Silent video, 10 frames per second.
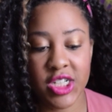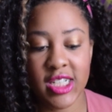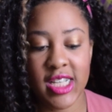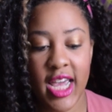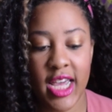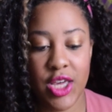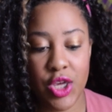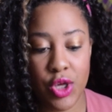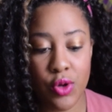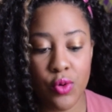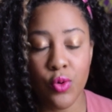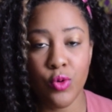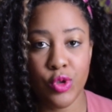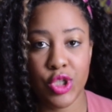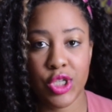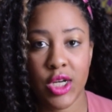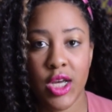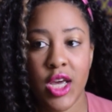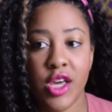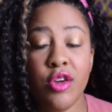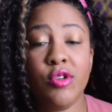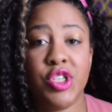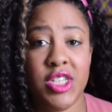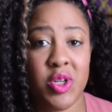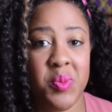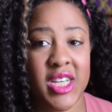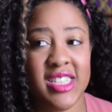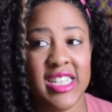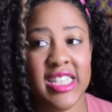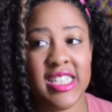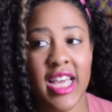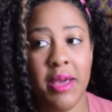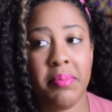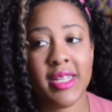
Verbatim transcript: is a huge deal because it is a